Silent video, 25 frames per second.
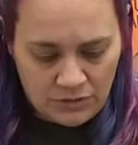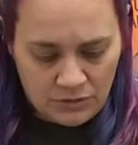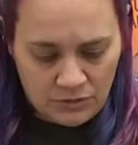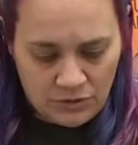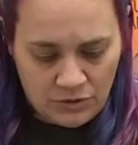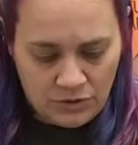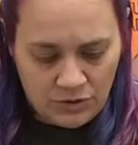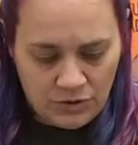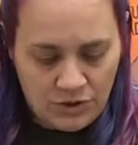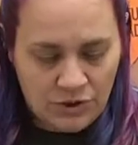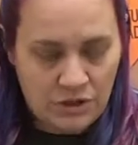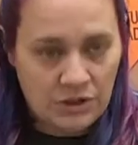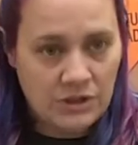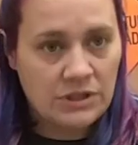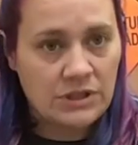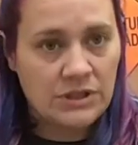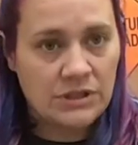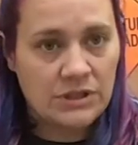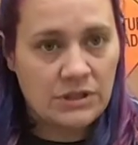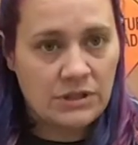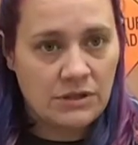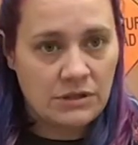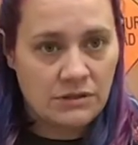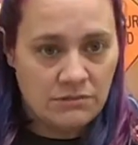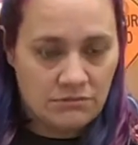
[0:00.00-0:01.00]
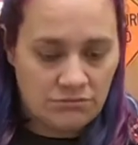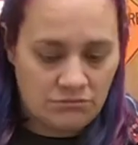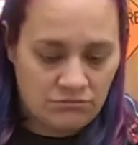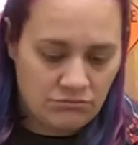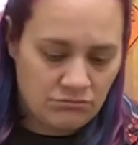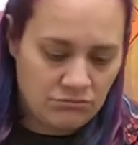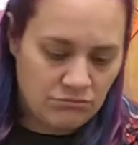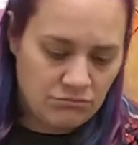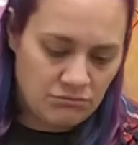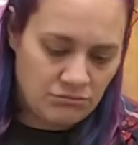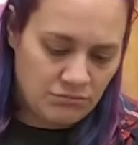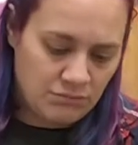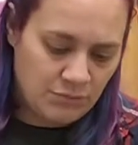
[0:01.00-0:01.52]
we'll just
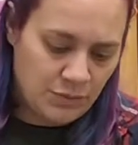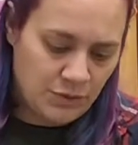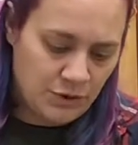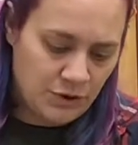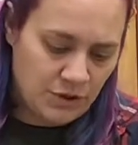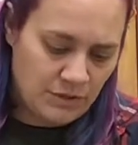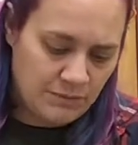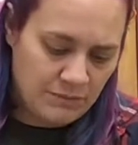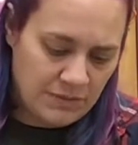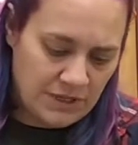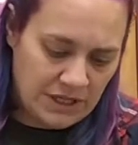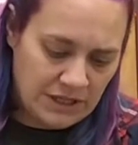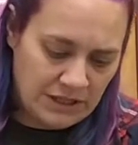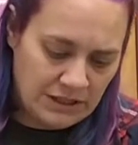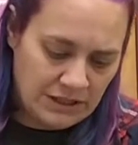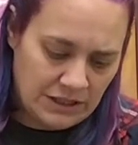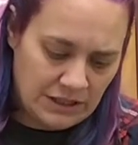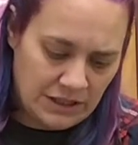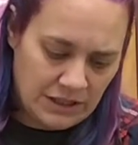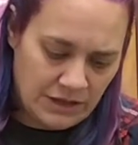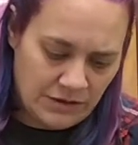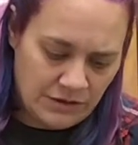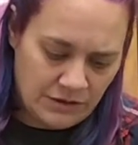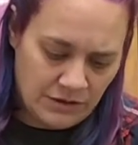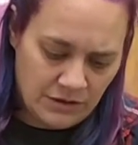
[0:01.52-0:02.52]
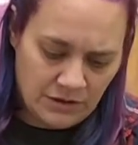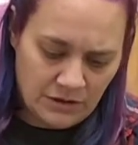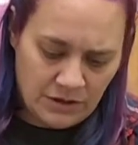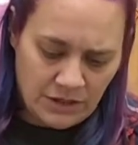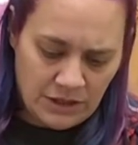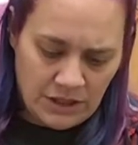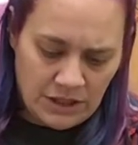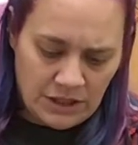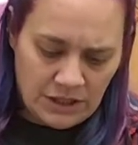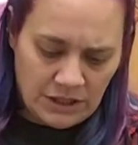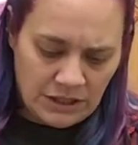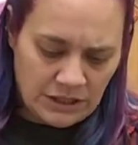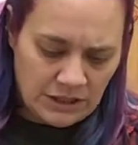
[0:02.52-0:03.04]
put it back together.
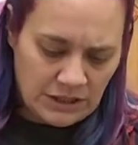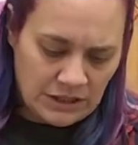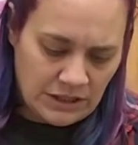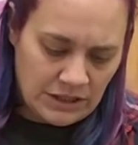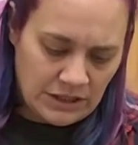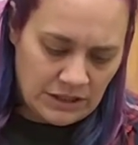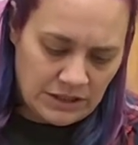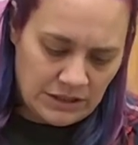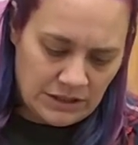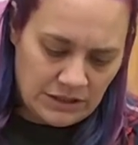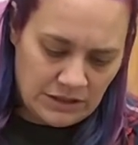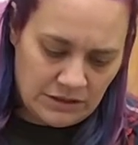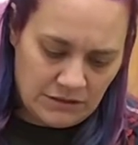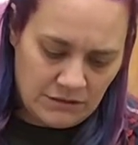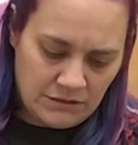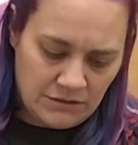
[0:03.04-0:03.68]
It's